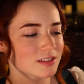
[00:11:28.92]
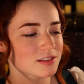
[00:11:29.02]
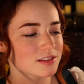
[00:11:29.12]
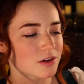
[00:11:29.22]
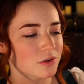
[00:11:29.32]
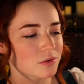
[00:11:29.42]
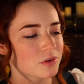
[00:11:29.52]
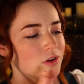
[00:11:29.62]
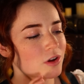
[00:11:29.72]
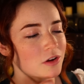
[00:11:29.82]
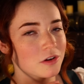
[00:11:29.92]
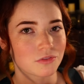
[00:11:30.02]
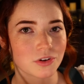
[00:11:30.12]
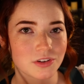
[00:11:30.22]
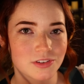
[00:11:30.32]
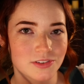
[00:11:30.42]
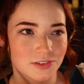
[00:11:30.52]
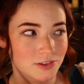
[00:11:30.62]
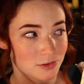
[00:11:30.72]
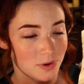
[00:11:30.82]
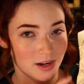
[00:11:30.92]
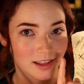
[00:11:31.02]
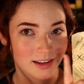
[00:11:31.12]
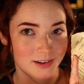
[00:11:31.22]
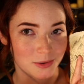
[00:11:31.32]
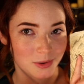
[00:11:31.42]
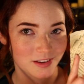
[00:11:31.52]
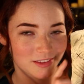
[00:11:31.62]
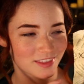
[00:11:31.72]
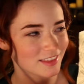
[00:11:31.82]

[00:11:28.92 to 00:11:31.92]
So, first you'll want to head north,